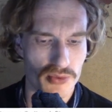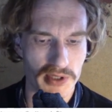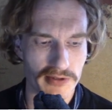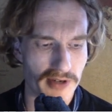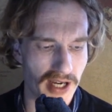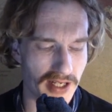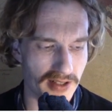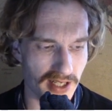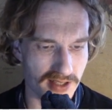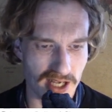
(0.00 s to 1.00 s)
We
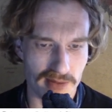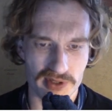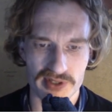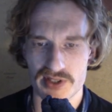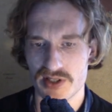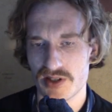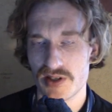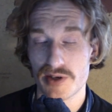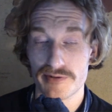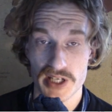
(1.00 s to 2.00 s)
find examples
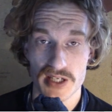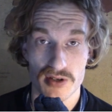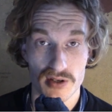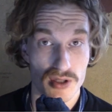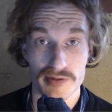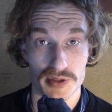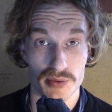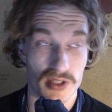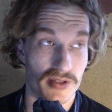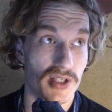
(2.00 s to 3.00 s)
uh, of that all over the
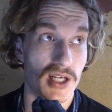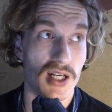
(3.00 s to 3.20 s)
world,